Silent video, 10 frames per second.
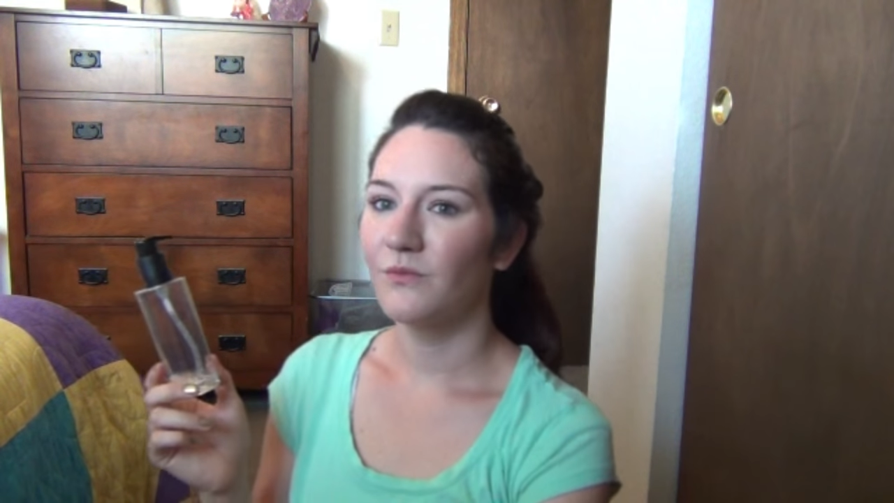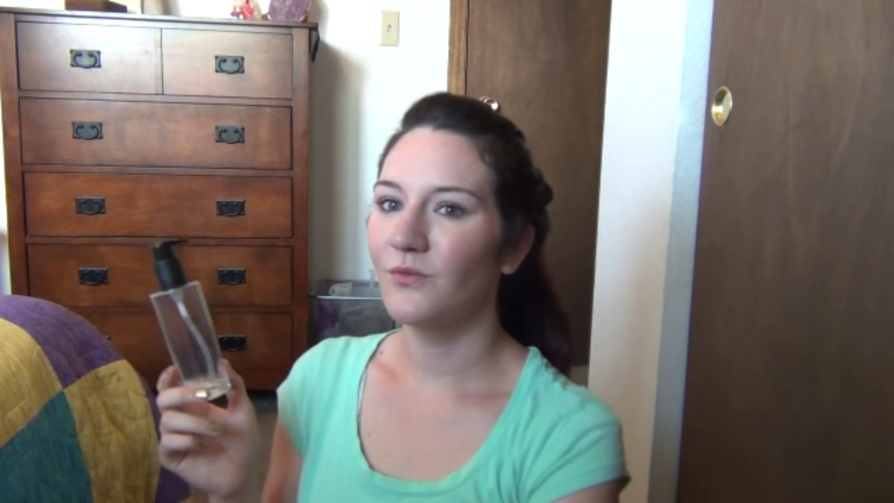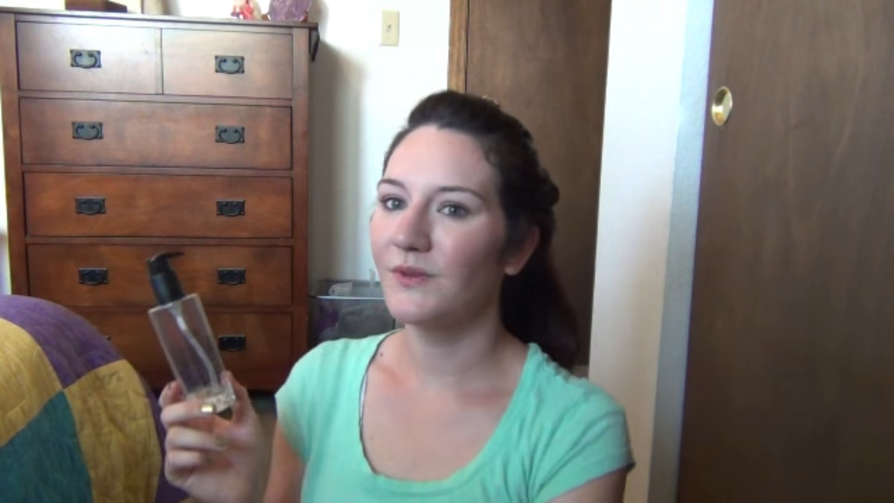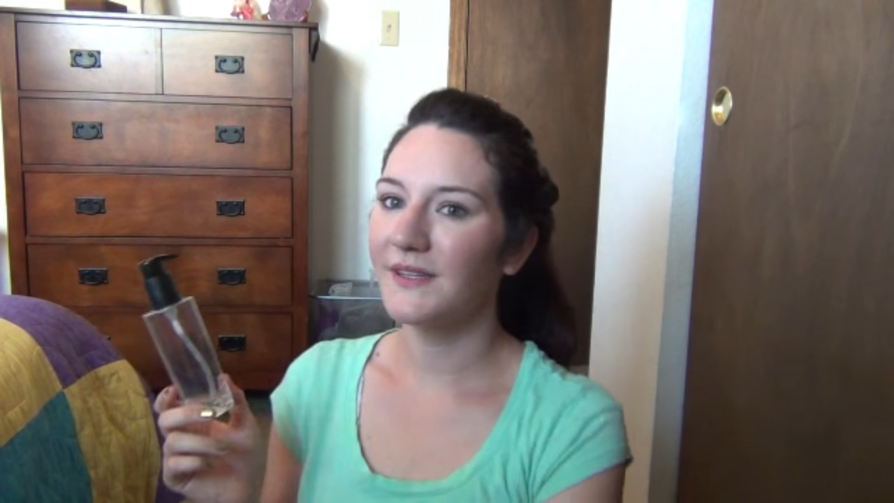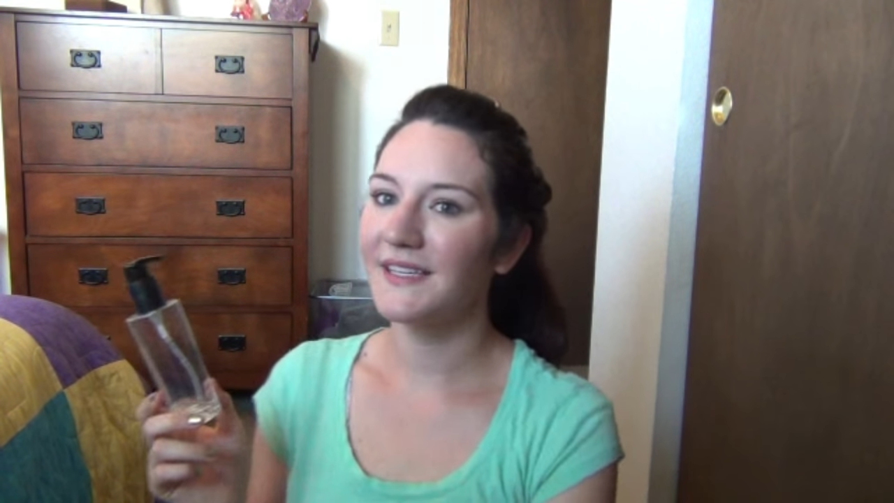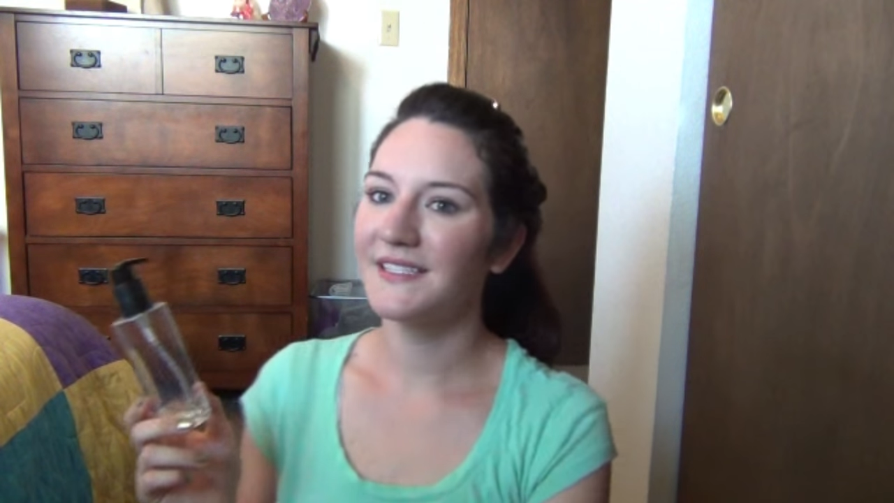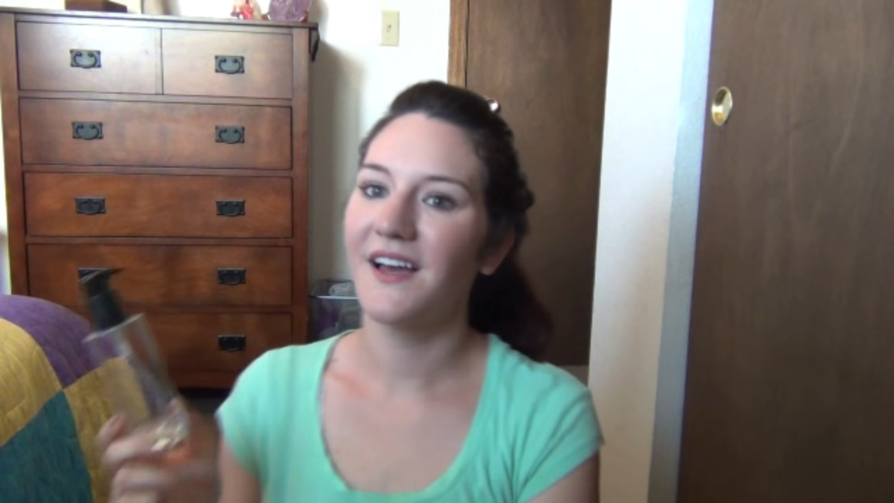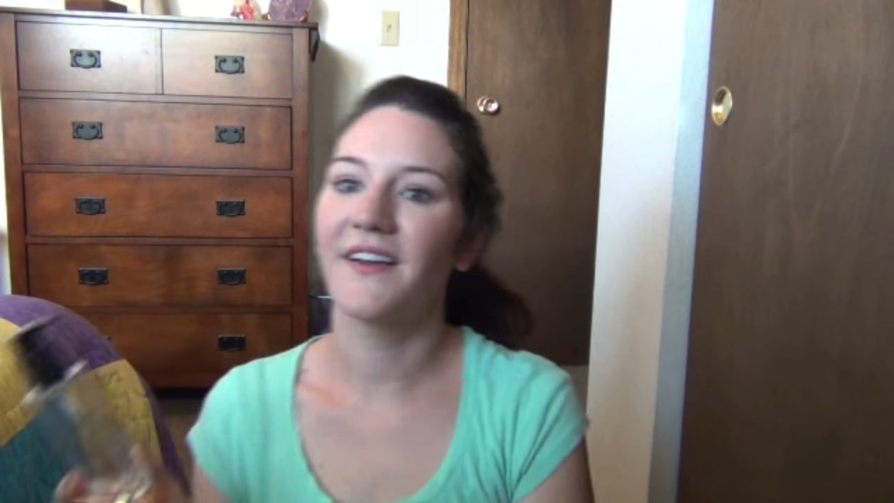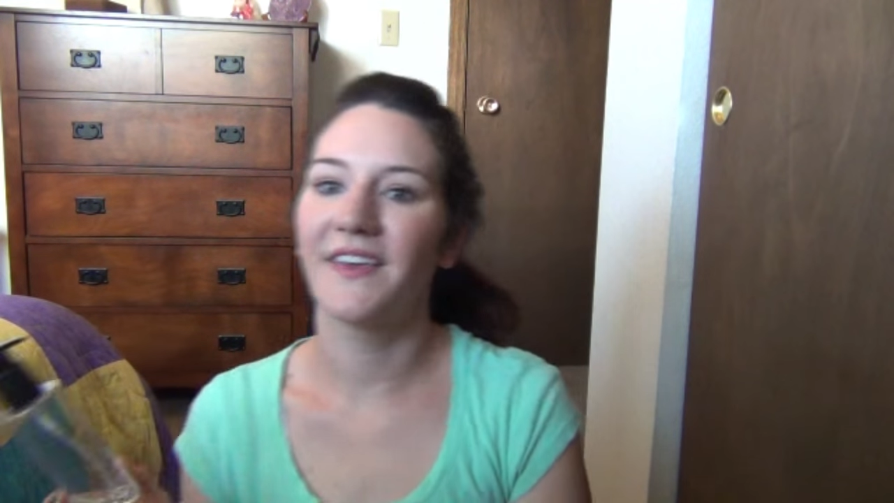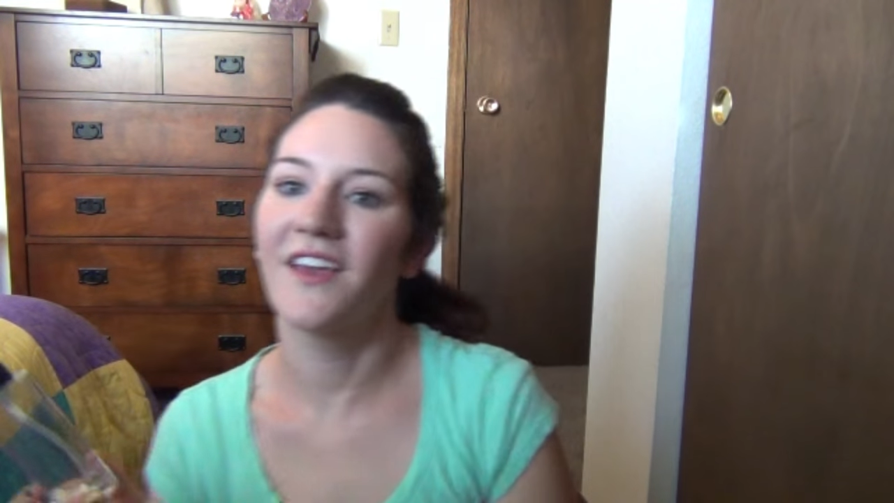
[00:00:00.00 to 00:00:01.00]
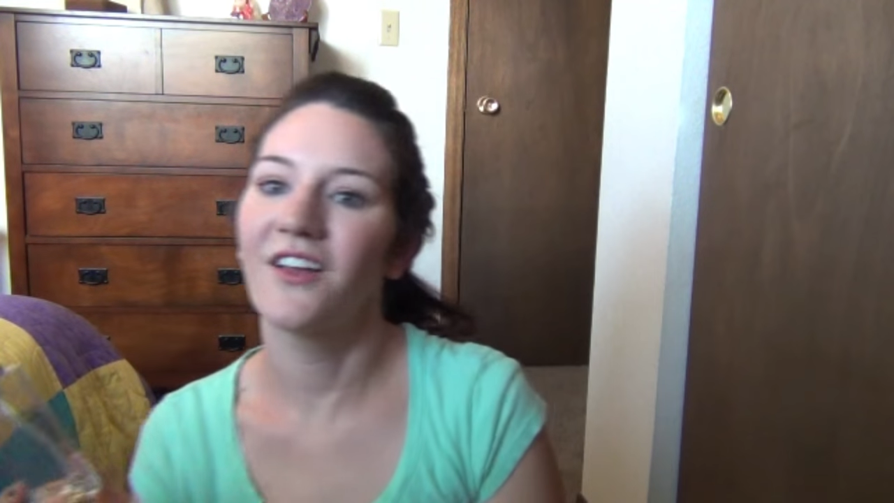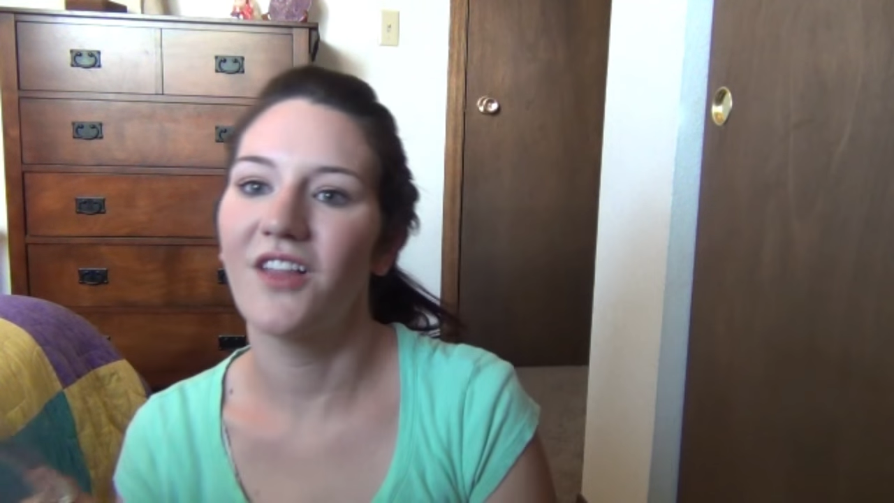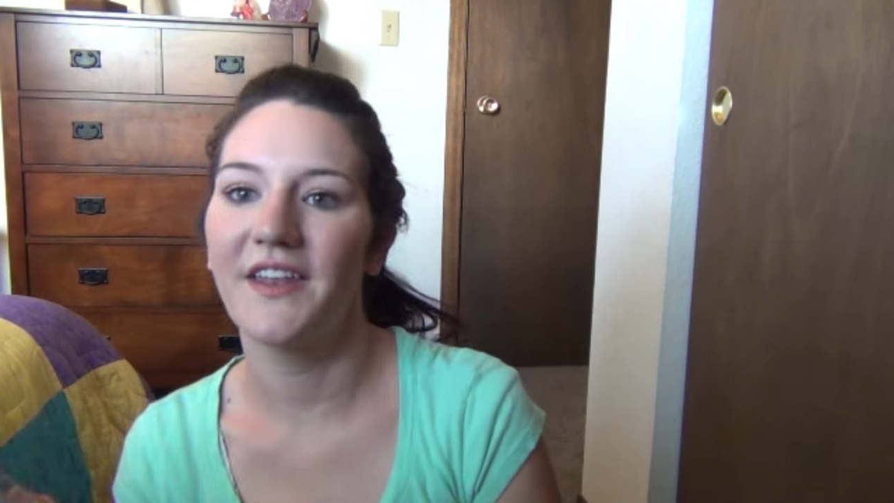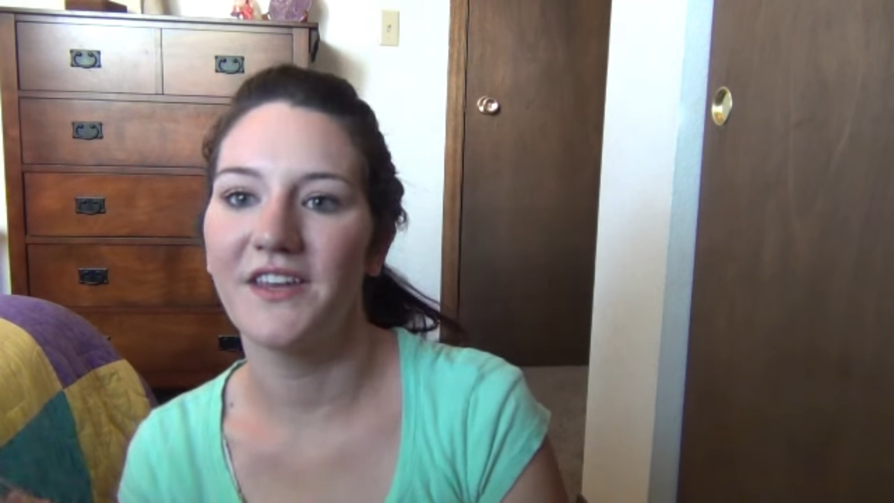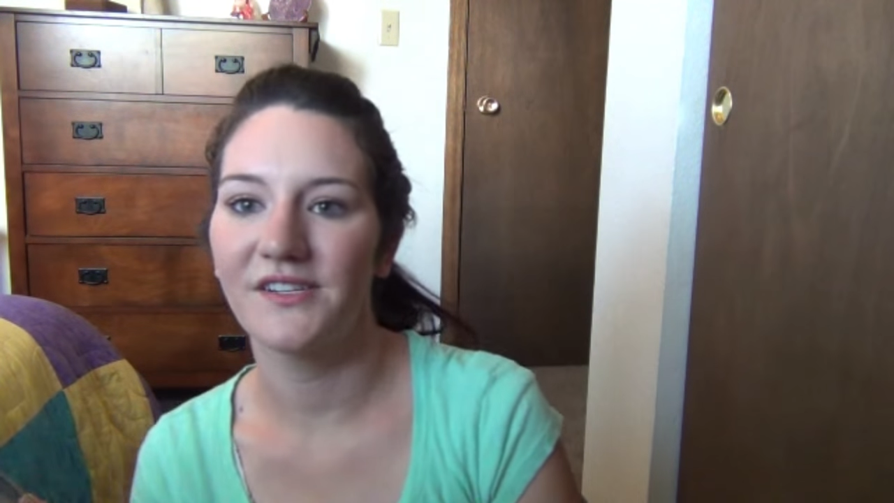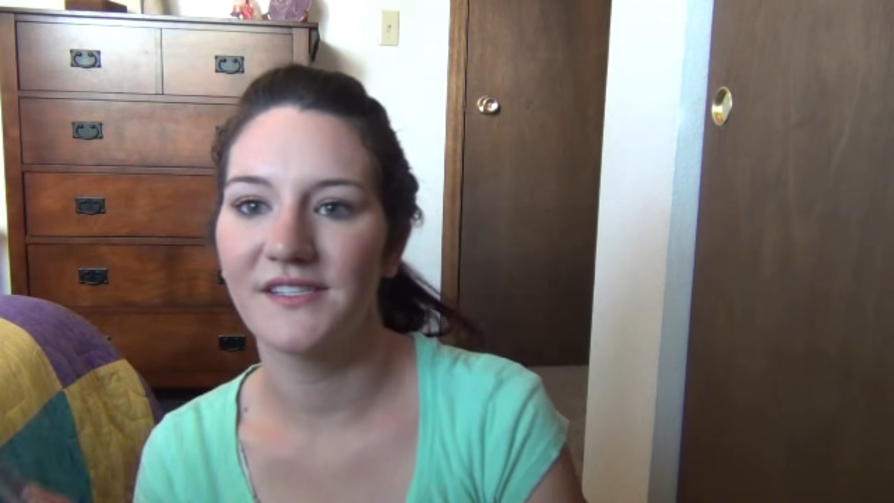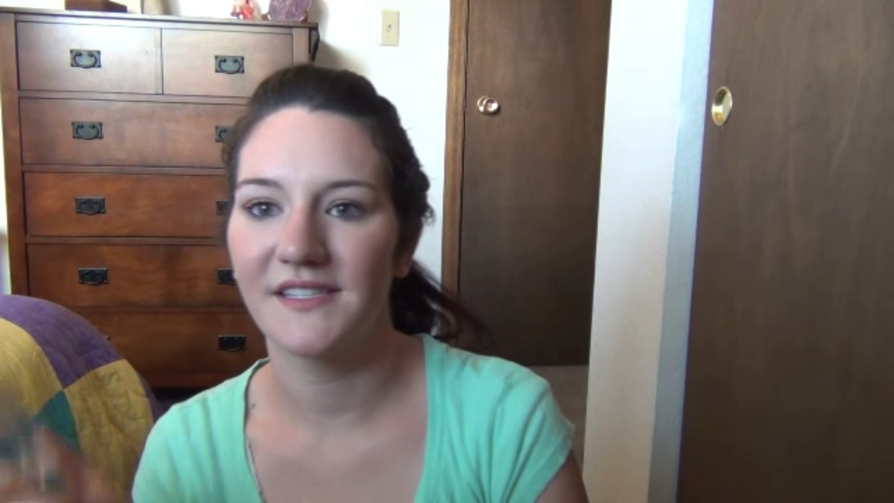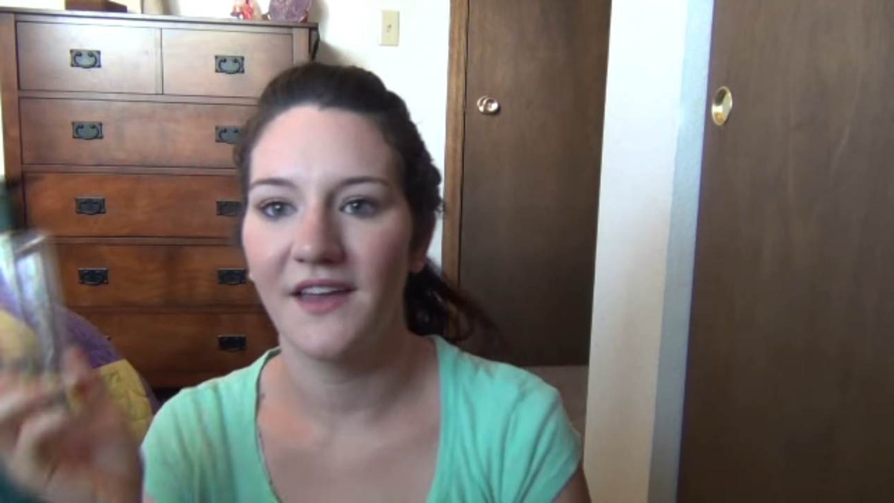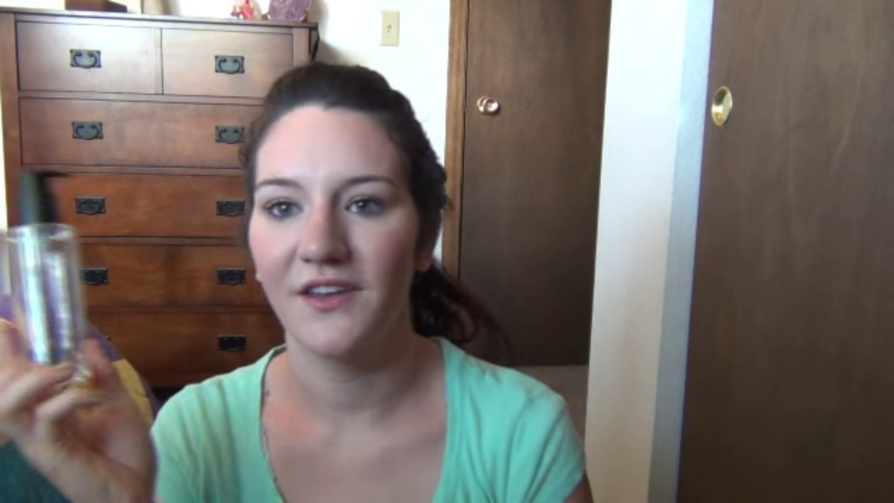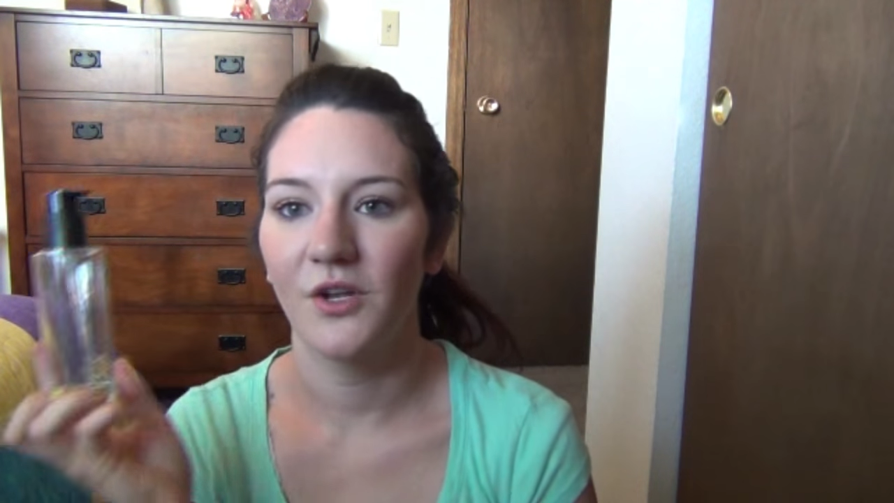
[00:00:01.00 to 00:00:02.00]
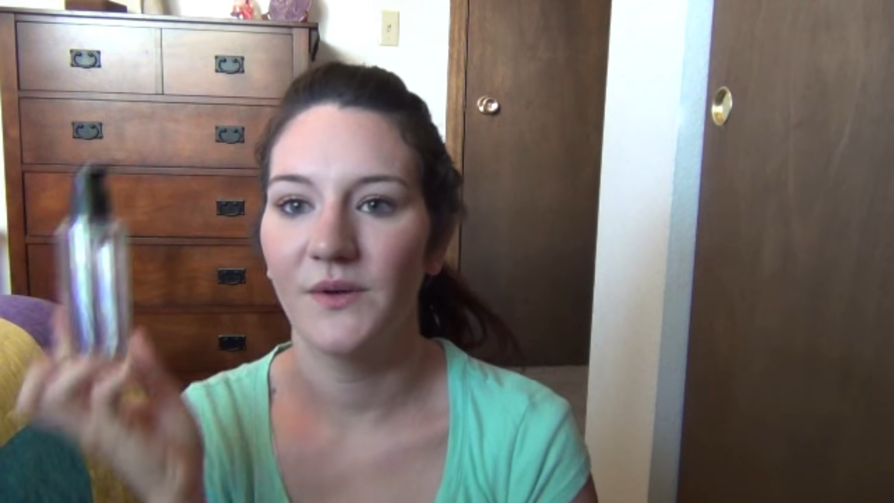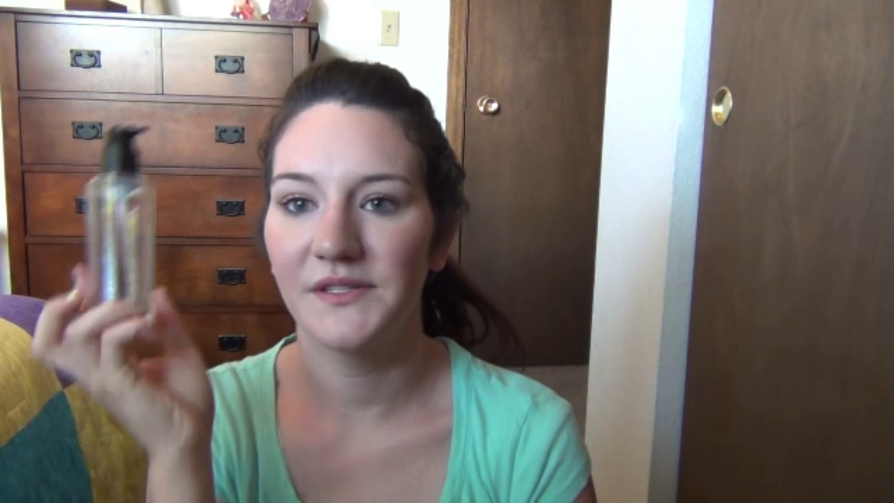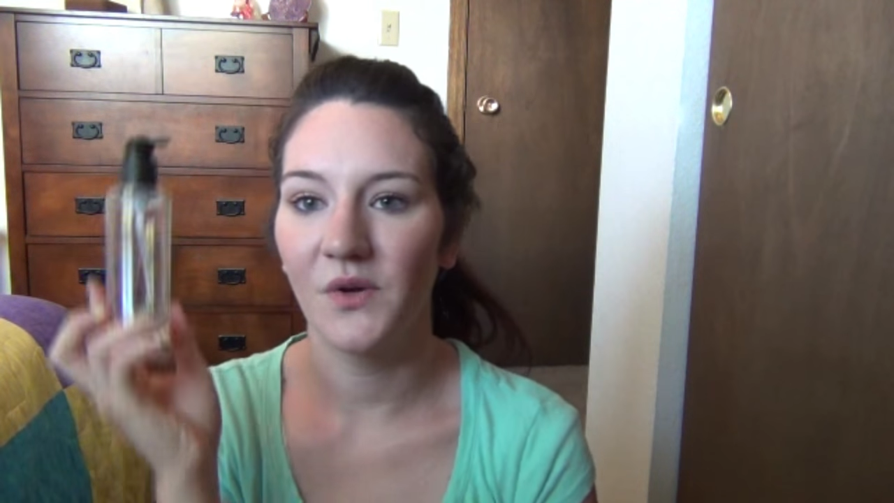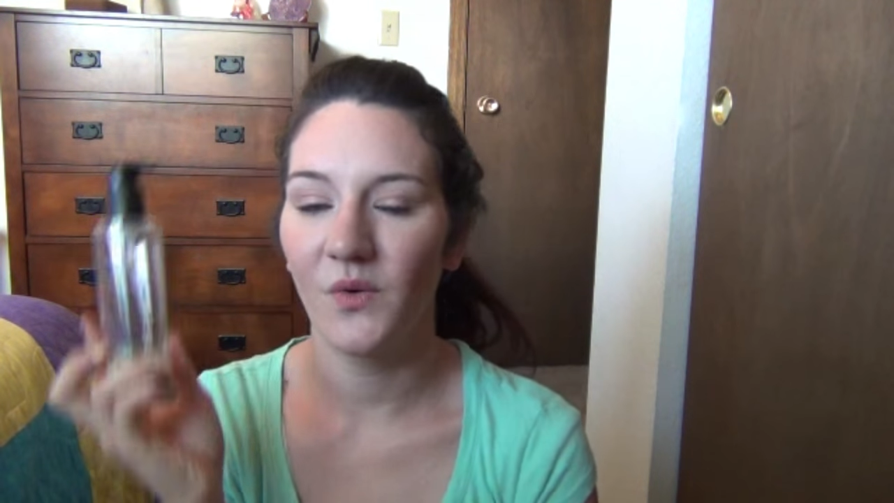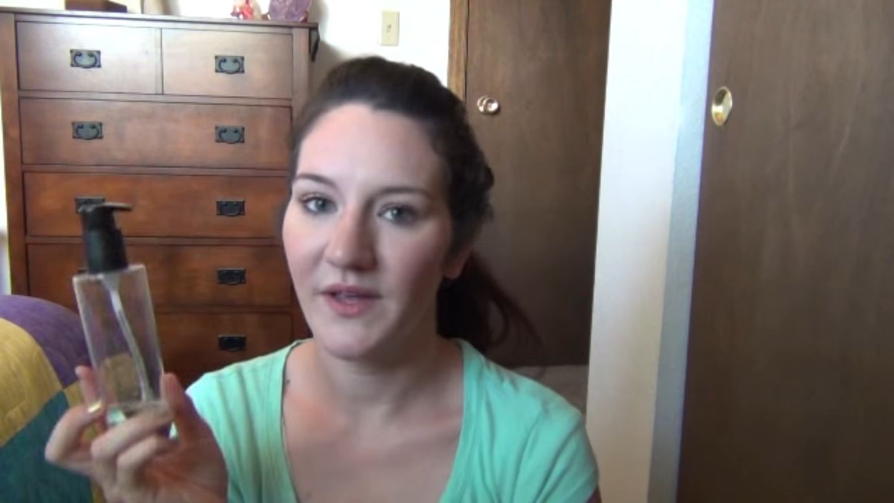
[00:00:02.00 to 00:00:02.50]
really tugging a lot at your skin. You know, it's an